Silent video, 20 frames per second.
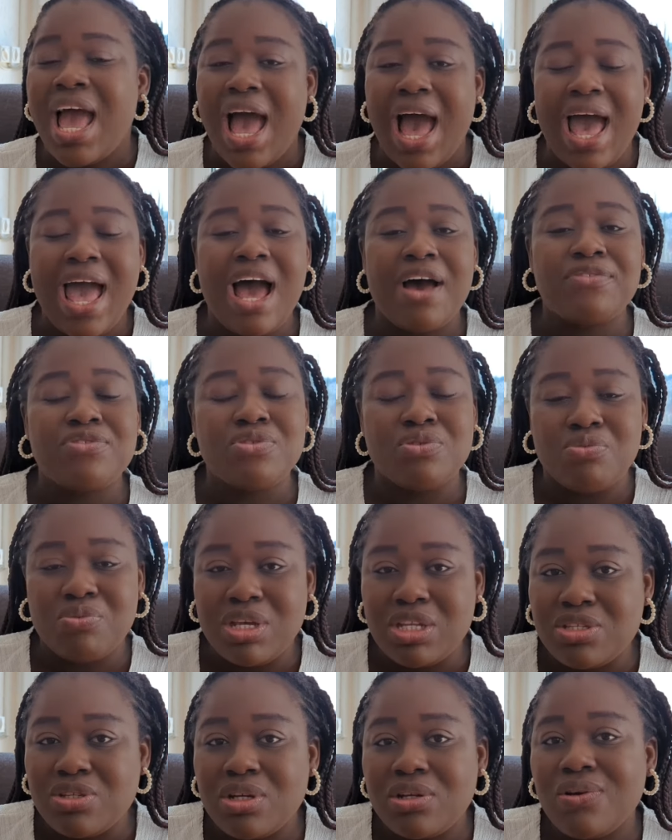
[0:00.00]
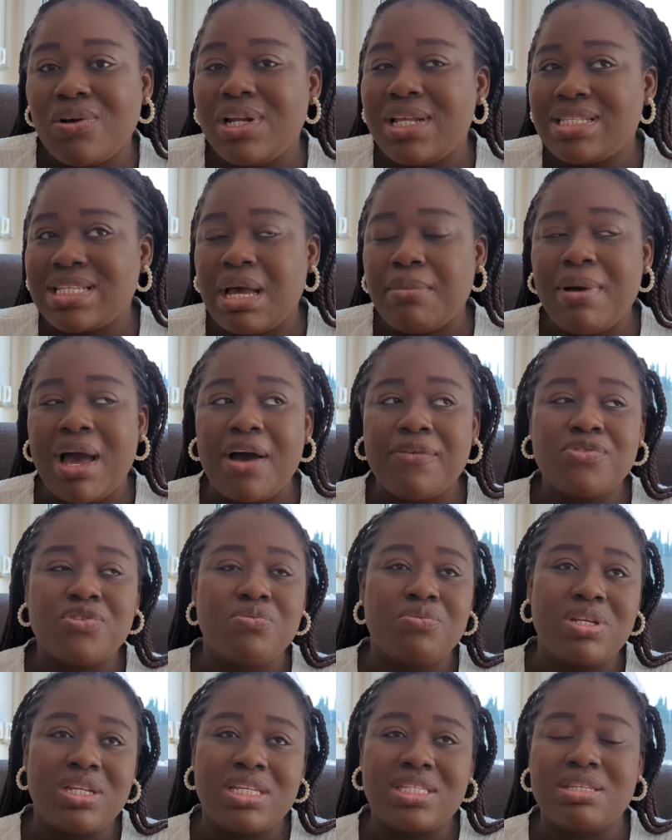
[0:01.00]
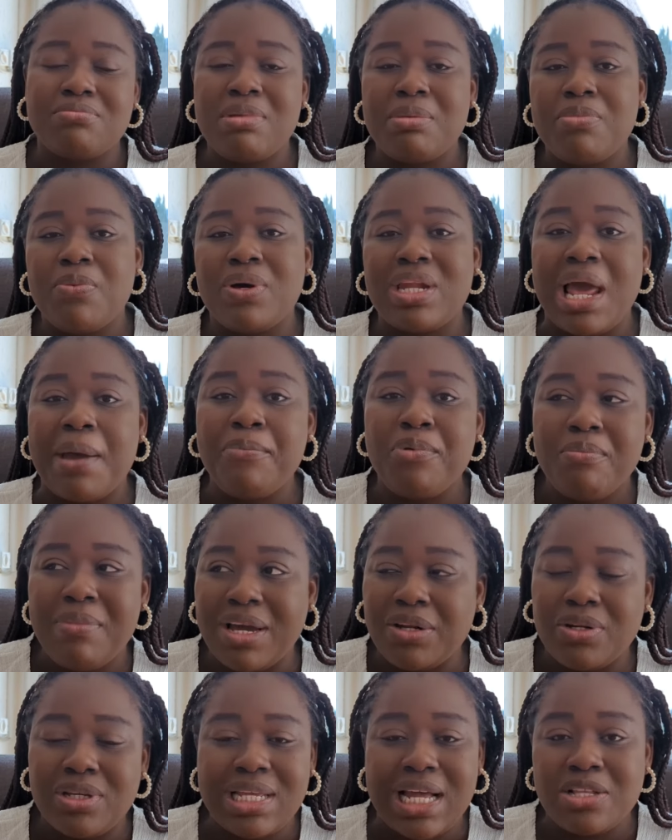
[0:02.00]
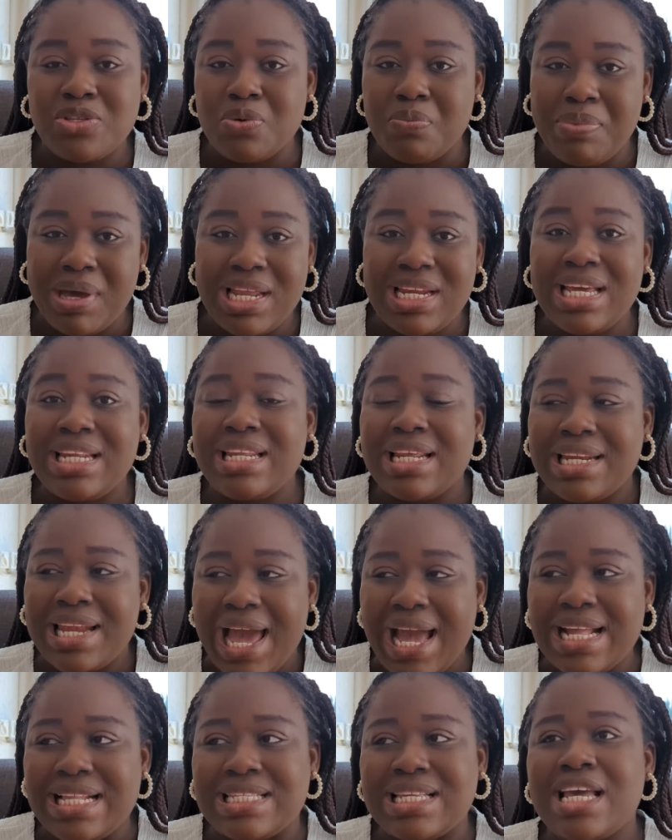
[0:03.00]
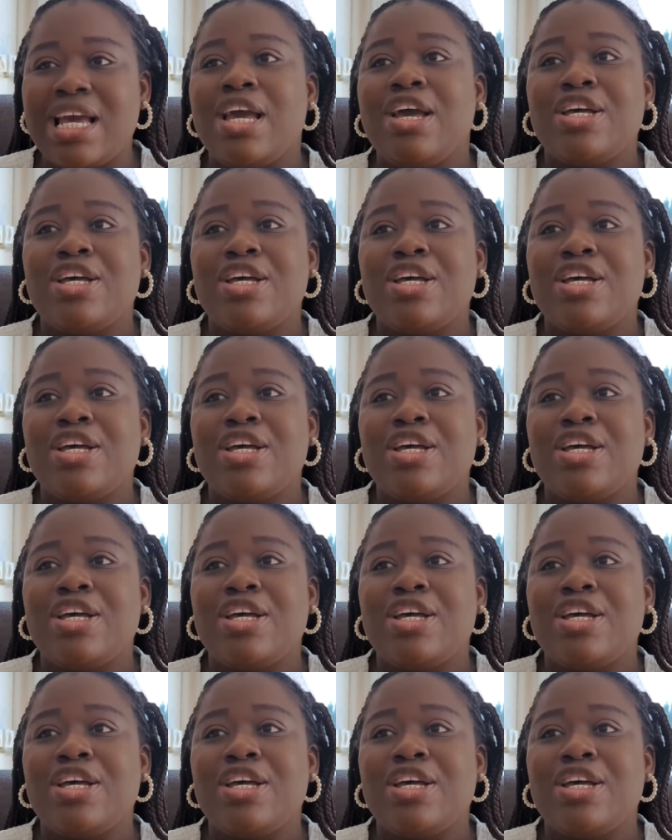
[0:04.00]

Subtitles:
I have to read. So the only time I have to read is maybe when I put my daughter to bed in the night.